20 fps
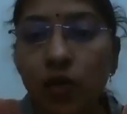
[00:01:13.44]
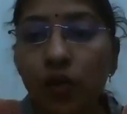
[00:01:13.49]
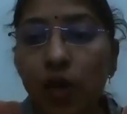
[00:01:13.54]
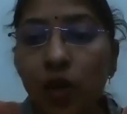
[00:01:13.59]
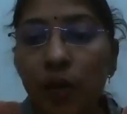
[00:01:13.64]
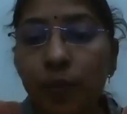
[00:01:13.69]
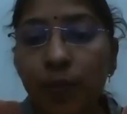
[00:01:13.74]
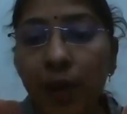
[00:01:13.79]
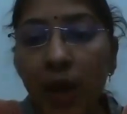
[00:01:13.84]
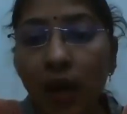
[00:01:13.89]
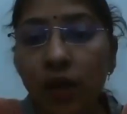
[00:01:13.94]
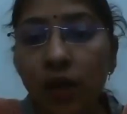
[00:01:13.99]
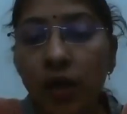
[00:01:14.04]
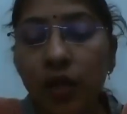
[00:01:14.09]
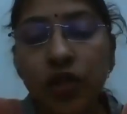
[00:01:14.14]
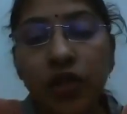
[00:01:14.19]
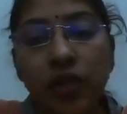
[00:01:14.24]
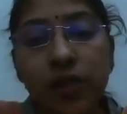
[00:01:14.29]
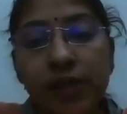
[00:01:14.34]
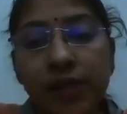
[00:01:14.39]
So
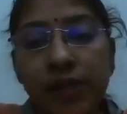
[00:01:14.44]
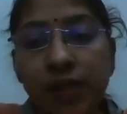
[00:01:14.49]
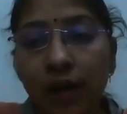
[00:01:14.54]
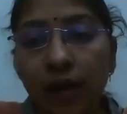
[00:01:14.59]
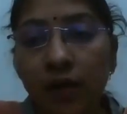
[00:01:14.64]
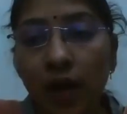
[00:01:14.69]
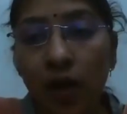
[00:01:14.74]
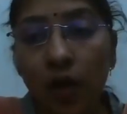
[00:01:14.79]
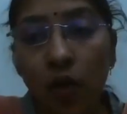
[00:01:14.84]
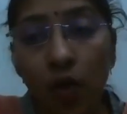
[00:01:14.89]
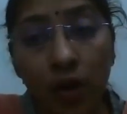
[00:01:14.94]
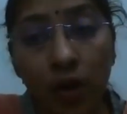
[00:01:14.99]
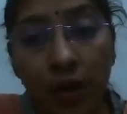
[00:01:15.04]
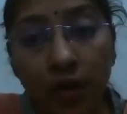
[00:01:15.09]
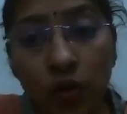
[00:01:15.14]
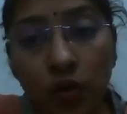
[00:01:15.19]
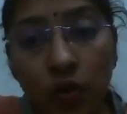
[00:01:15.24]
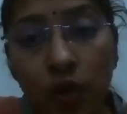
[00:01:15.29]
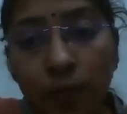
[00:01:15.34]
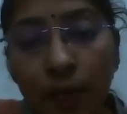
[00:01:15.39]
implantation site,
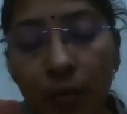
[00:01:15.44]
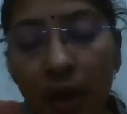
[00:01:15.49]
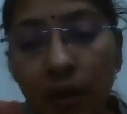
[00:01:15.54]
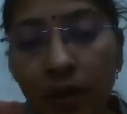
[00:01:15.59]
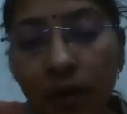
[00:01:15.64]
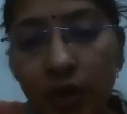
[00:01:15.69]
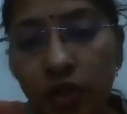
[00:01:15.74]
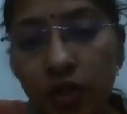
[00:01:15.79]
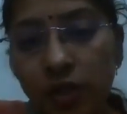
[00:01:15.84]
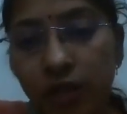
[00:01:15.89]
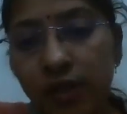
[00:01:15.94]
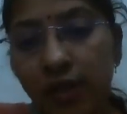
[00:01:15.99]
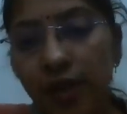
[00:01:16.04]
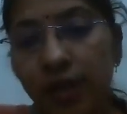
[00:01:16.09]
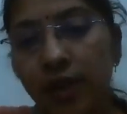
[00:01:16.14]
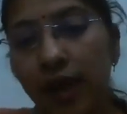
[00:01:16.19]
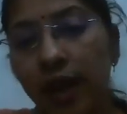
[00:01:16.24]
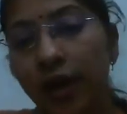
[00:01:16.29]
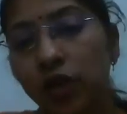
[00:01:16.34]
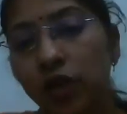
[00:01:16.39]
according to implantation
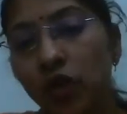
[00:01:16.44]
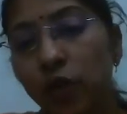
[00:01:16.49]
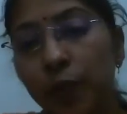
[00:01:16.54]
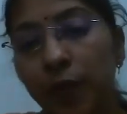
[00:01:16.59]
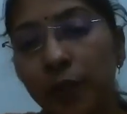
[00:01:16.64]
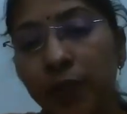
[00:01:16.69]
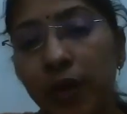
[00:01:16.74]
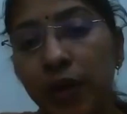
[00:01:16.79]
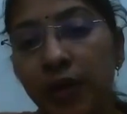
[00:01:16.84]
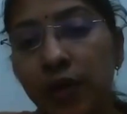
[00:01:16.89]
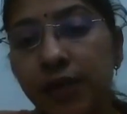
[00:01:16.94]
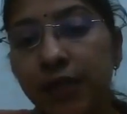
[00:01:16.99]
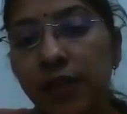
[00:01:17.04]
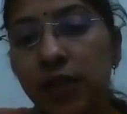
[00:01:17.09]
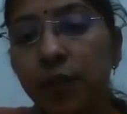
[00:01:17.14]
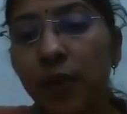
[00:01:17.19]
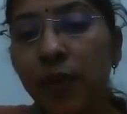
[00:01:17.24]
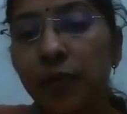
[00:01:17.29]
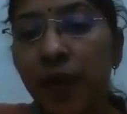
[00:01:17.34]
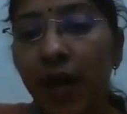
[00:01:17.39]
site, ectopic
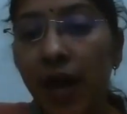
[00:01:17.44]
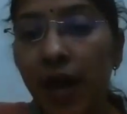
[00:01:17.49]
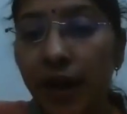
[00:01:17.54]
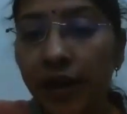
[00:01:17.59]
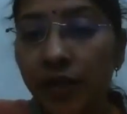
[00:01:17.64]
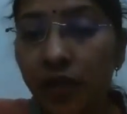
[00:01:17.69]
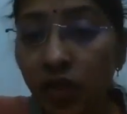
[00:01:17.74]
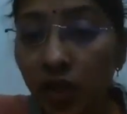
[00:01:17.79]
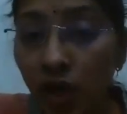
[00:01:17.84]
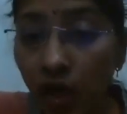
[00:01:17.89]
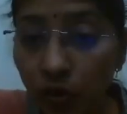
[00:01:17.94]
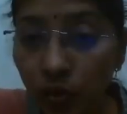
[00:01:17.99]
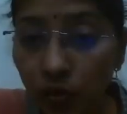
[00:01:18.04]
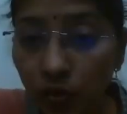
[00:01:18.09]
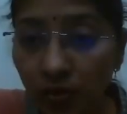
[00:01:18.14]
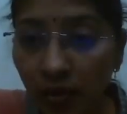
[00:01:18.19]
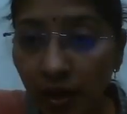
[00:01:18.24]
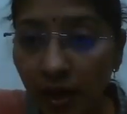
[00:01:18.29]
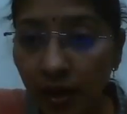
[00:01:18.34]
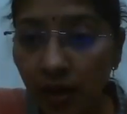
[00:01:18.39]
pregnancy may be
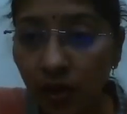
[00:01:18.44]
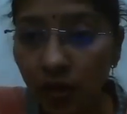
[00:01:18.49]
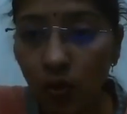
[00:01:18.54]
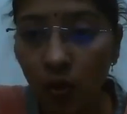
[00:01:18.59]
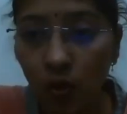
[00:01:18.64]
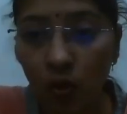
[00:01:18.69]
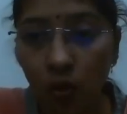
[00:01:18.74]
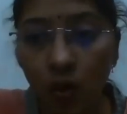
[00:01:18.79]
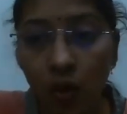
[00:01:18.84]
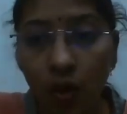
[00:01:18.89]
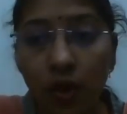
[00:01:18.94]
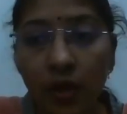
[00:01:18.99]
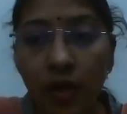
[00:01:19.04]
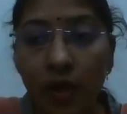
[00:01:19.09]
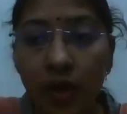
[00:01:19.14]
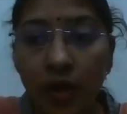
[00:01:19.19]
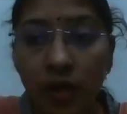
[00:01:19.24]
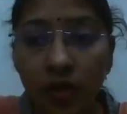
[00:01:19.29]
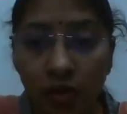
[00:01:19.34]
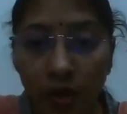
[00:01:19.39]
extrauterine or
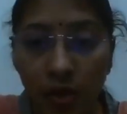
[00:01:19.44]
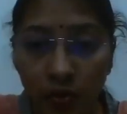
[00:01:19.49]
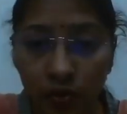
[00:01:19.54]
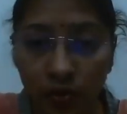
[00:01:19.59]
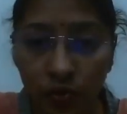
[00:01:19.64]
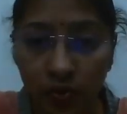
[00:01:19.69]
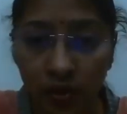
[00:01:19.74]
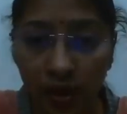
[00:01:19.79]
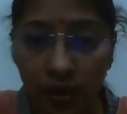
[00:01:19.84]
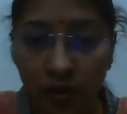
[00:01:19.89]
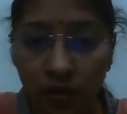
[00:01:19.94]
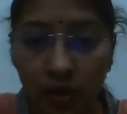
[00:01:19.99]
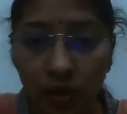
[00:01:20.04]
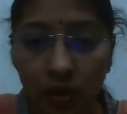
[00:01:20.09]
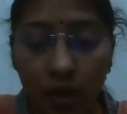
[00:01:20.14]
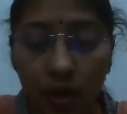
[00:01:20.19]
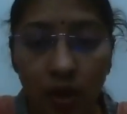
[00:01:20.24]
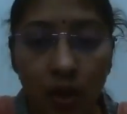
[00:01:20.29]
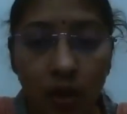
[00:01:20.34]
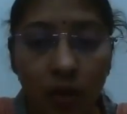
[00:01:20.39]
intrauterine.
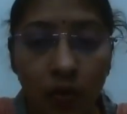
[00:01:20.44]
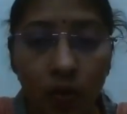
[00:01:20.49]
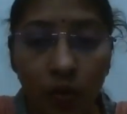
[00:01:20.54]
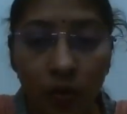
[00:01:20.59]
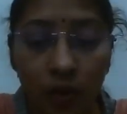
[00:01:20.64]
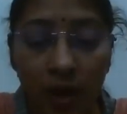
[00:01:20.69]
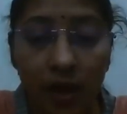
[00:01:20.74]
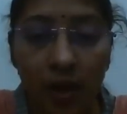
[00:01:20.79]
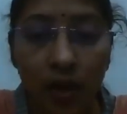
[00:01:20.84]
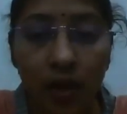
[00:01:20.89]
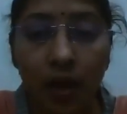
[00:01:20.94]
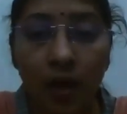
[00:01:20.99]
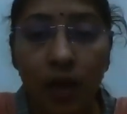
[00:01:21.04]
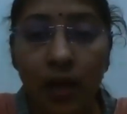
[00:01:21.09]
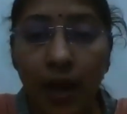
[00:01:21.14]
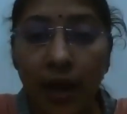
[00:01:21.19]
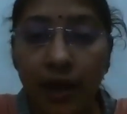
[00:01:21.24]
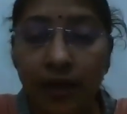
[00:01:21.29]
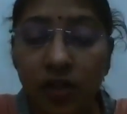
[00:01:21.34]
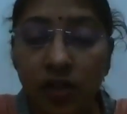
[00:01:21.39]
Okay,
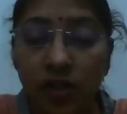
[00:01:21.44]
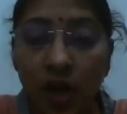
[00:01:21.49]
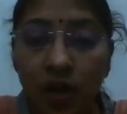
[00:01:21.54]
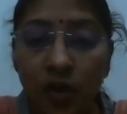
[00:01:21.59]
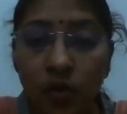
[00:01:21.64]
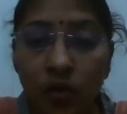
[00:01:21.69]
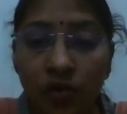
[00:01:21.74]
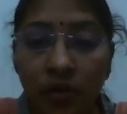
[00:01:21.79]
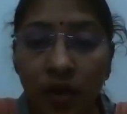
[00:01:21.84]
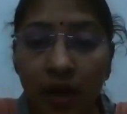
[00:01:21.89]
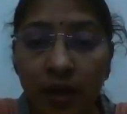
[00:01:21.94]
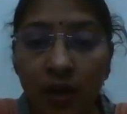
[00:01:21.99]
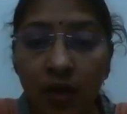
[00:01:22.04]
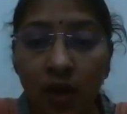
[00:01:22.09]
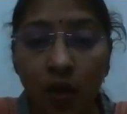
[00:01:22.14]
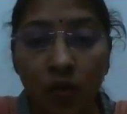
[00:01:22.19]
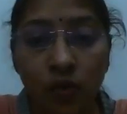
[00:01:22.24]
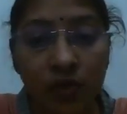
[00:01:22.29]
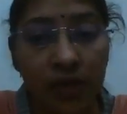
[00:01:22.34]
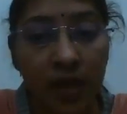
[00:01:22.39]
extrauterine
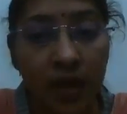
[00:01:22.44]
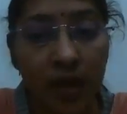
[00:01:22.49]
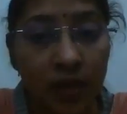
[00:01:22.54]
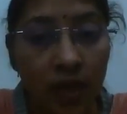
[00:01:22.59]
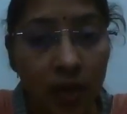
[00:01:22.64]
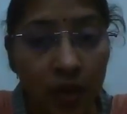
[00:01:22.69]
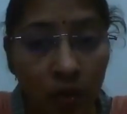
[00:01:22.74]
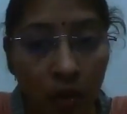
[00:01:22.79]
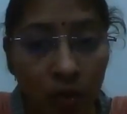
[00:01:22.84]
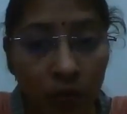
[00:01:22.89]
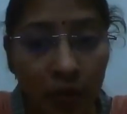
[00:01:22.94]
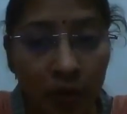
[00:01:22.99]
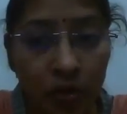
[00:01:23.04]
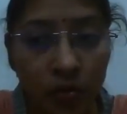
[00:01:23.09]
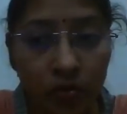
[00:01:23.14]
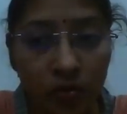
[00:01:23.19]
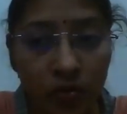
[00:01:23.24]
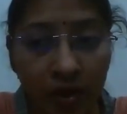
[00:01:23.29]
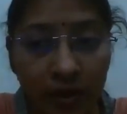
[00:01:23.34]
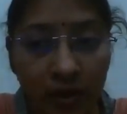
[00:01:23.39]
outside the normal
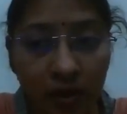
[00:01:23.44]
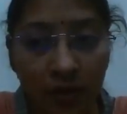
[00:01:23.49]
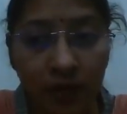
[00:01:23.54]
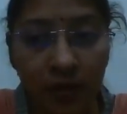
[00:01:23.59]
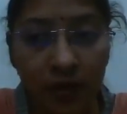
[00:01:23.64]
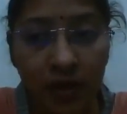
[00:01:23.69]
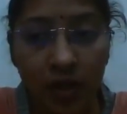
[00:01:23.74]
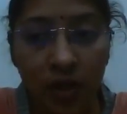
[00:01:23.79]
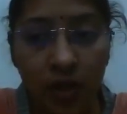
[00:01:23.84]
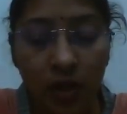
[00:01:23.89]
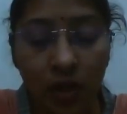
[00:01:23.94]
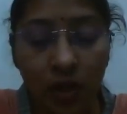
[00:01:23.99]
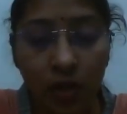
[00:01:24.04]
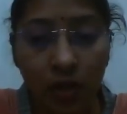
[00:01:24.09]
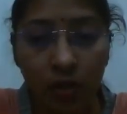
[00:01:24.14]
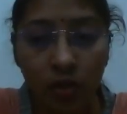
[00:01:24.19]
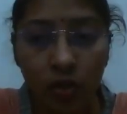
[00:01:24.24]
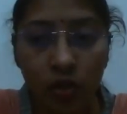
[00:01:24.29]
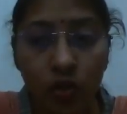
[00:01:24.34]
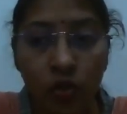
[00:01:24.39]
uterine cavity,
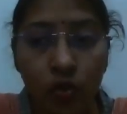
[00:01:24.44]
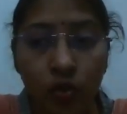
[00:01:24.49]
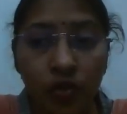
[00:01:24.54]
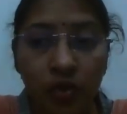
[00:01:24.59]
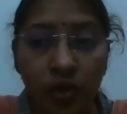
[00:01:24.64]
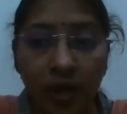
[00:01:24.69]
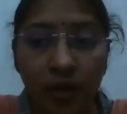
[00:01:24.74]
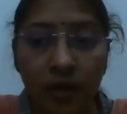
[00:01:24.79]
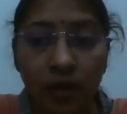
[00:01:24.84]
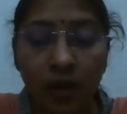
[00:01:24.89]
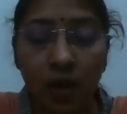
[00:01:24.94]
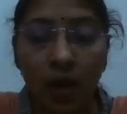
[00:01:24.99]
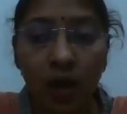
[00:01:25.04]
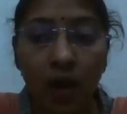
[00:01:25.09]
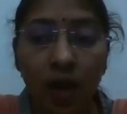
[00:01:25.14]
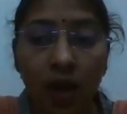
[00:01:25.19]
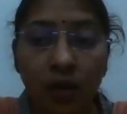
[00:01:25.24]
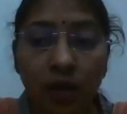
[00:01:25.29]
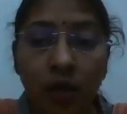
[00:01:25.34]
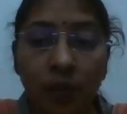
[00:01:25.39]
uterine
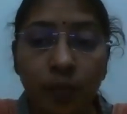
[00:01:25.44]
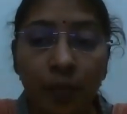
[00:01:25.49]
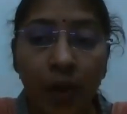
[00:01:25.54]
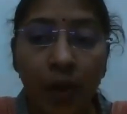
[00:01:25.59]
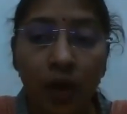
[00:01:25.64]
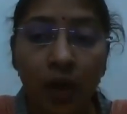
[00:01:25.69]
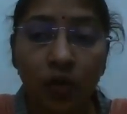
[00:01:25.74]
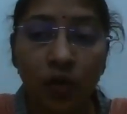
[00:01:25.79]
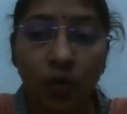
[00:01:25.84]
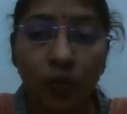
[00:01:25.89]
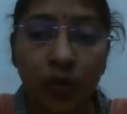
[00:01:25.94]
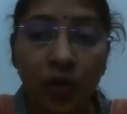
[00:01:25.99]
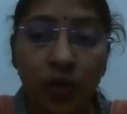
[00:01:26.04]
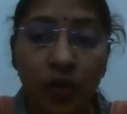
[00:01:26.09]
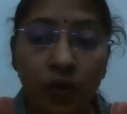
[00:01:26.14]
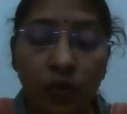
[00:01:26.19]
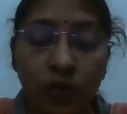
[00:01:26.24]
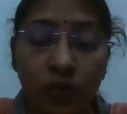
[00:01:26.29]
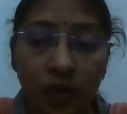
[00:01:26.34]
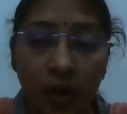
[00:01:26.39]
other part of
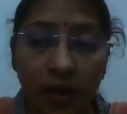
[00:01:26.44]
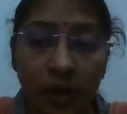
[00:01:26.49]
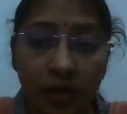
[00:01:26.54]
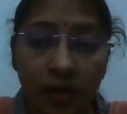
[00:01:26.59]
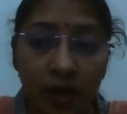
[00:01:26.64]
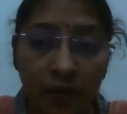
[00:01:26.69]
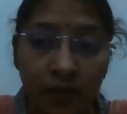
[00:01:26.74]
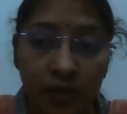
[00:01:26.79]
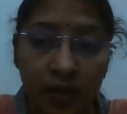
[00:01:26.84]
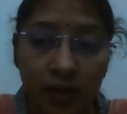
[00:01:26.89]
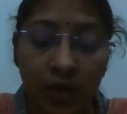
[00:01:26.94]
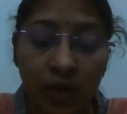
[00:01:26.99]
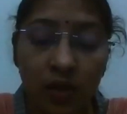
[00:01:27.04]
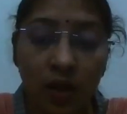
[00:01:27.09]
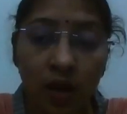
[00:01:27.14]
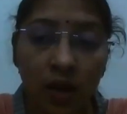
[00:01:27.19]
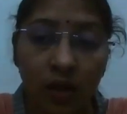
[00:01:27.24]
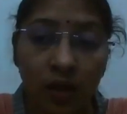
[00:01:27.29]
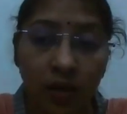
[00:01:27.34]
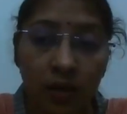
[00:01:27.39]
the uterine
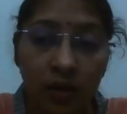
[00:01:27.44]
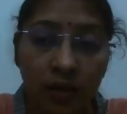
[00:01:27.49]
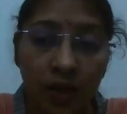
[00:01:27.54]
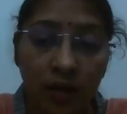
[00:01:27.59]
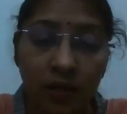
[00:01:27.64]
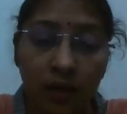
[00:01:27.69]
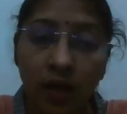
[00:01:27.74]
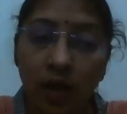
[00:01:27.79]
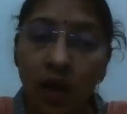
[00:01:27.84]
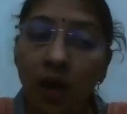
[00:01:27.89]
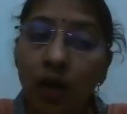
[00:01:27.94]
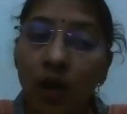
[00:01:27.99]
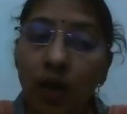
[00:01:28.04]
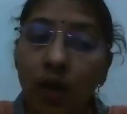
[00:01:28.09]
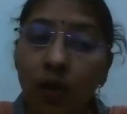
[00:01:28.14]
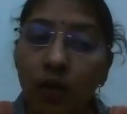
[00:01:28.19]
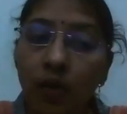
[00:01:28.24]
cavity other than the